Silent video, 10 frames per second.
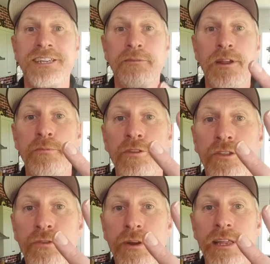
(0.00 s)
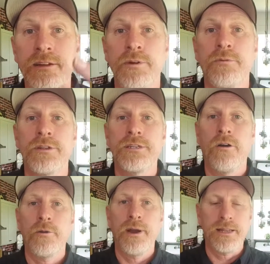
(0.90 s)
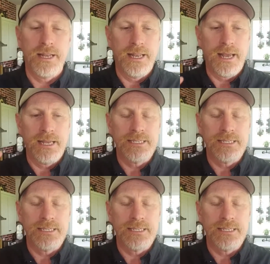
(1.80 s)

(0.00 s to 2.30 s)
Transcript: Tip number 3 that we want to talk about today